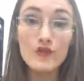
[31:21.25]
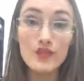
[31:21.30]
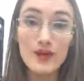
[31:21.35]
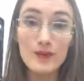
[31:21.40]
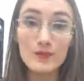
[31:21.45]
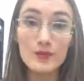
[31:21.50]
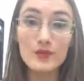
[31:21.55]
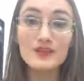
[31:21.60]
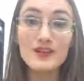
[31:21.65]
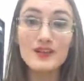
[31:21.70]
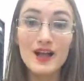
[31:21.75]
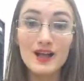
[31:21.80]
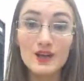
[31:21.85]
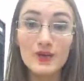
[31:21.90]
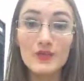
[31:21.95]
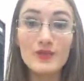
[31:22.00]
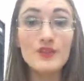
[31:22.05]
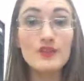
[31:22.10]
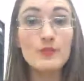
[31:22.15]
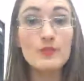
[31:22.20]
them will tell
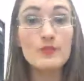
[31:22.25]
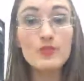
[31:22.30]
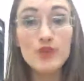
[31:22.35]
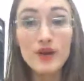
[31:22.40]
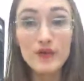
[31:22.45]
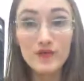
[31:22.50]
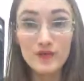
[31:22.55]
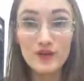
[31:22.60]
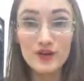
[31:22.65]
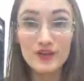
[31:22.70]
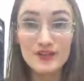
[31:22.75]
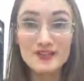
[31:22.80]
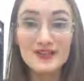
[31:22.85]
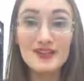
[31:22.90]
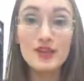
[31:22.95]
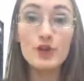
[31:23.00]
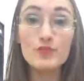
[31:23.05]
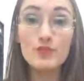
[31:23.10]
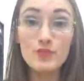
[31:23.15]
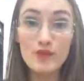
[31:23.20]
you that
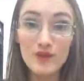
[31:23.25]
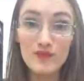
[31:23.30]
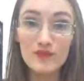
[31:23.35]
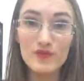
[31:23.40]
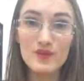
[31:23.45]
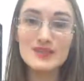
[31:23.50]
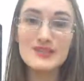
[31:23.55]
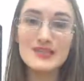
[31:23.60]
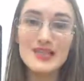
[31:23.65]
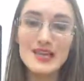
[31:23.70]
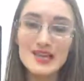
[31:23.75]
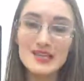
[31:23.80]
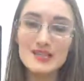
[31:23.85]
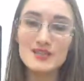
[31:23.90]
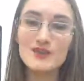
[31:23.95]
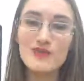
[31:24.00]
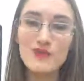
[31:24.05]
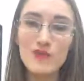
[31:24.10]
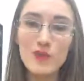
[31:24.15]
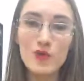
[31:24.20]
their preference
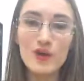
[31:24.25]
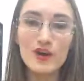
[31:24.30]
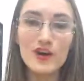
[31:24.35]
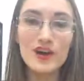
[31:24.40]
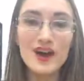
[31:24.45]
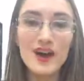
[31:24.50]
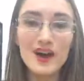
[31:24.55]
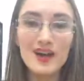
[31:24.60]
is for